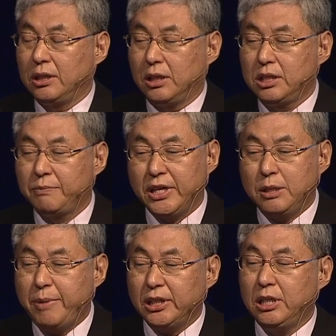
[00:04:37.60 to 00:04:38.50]
is very
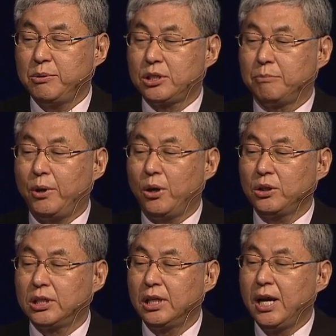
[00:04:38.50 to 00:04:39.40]
effective to
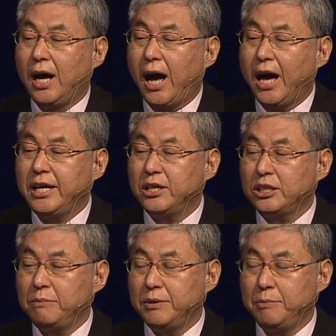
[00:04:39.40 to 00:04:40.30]
support high
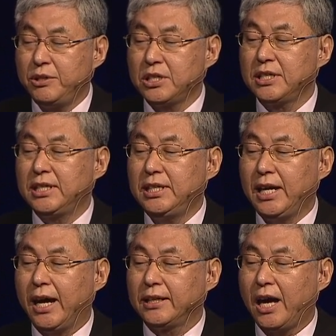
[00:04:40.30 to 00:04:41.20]
energy efficiency
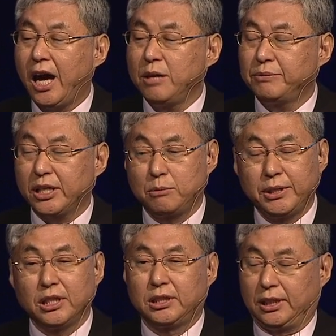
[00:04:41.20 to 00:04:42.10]
and high
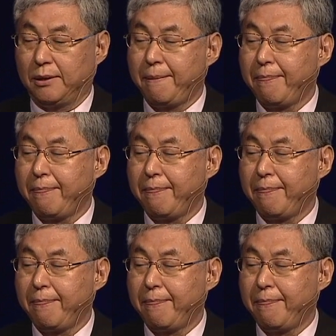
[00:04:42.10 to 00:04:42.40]
flexibility.